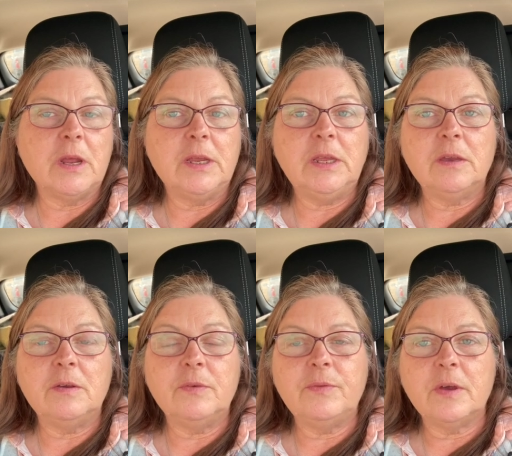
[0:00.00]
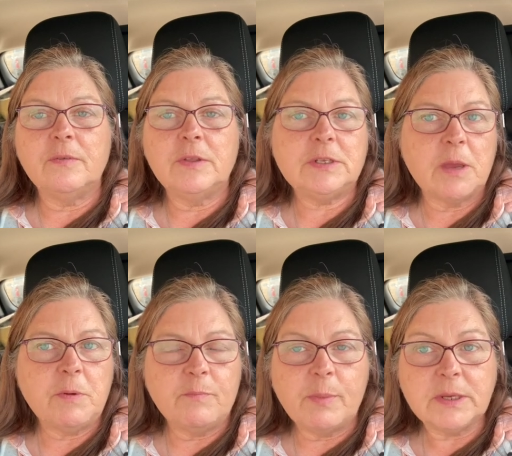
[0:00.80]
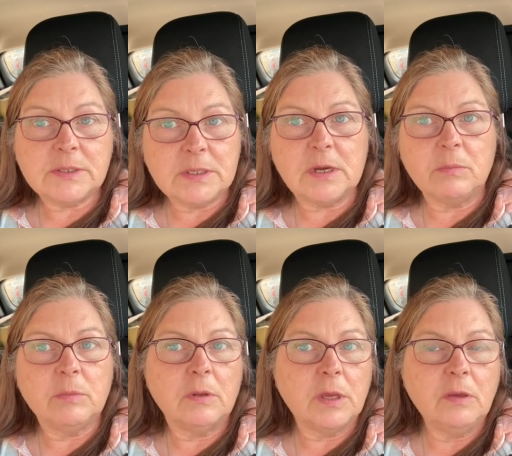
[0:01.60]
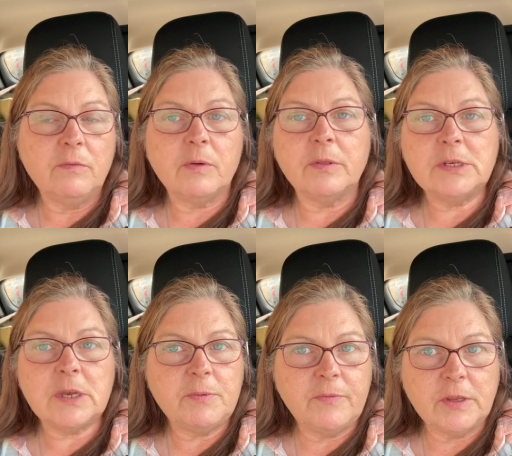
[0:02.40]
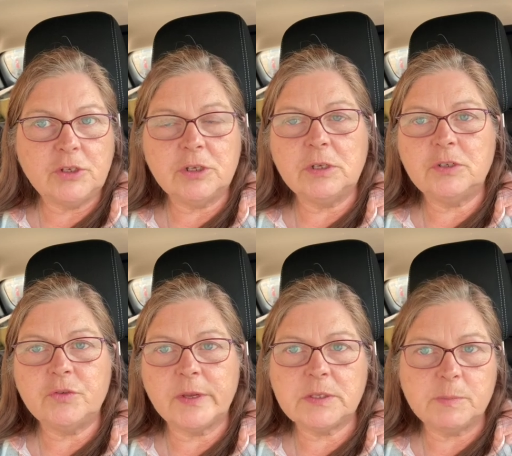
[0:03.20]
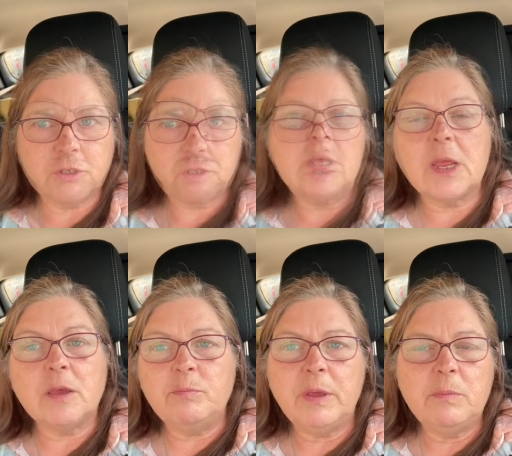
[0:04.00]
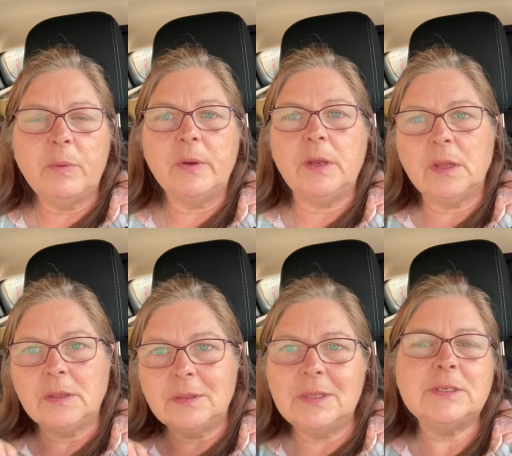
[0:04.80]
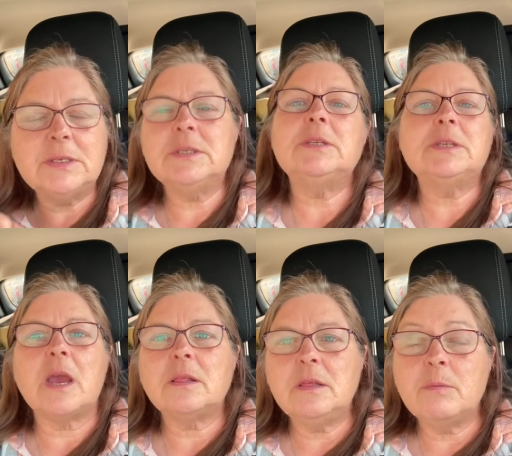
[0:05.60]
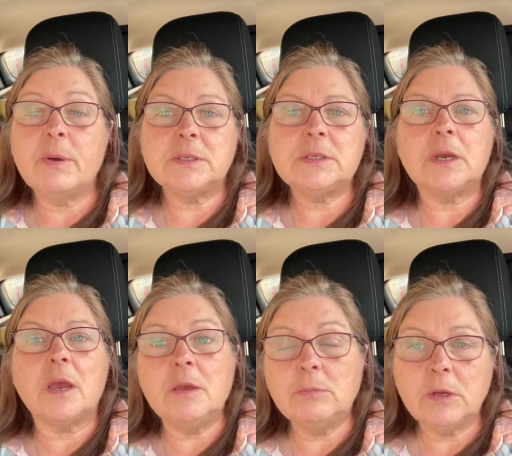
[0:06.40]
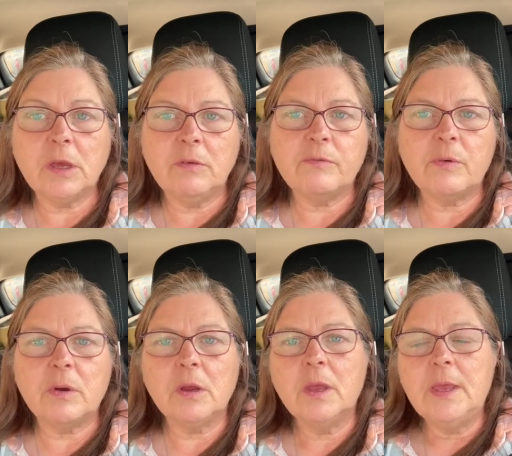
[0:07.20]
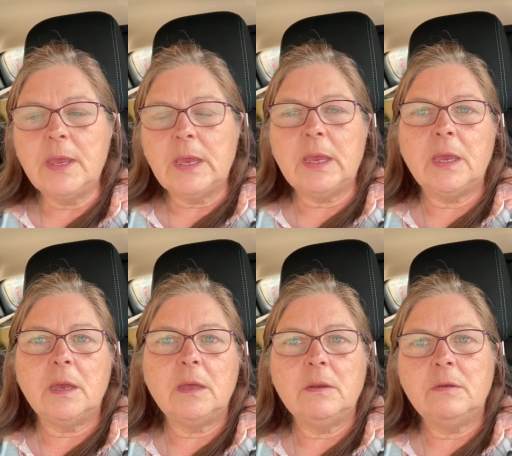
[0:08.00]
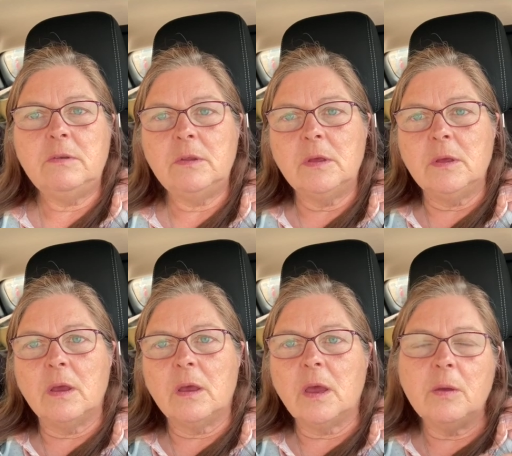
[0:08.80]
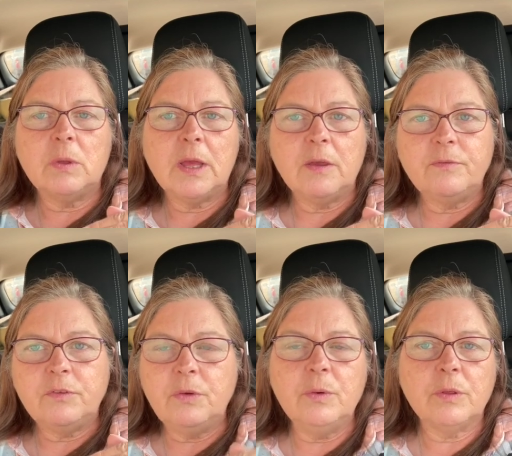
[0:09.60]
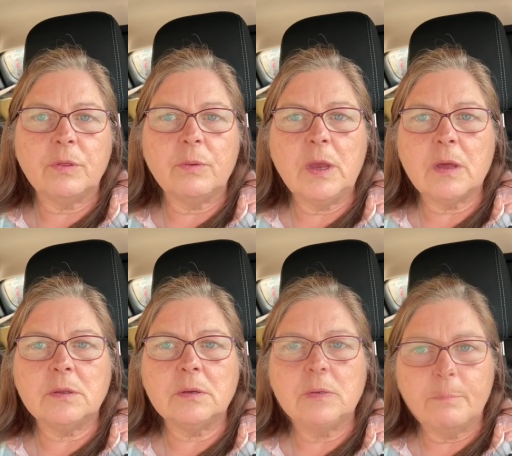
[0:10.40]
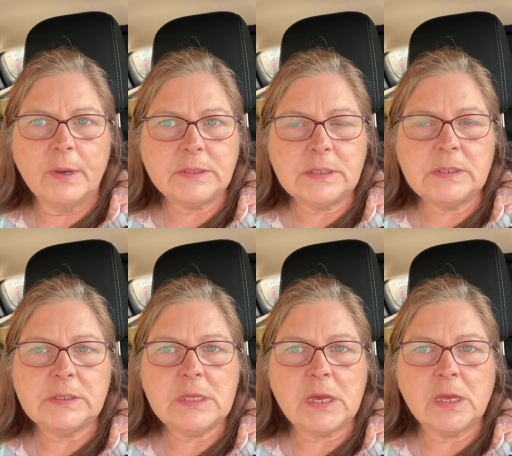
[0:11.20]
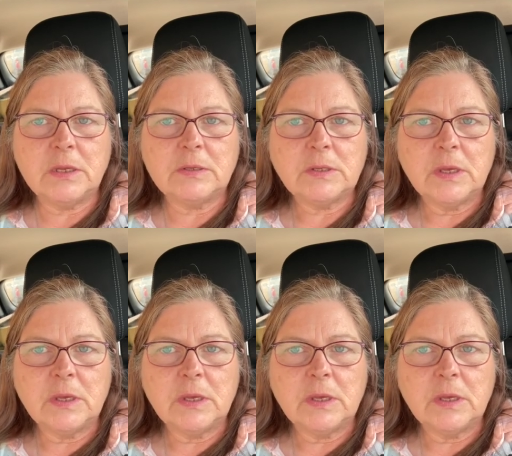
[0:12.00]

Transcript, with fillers: idea of, of the type of bus that I'm looking for, the type of engine and transmission that I can pinpoint. This is exactly the bus that I am looking for. And I will have two or three other buses that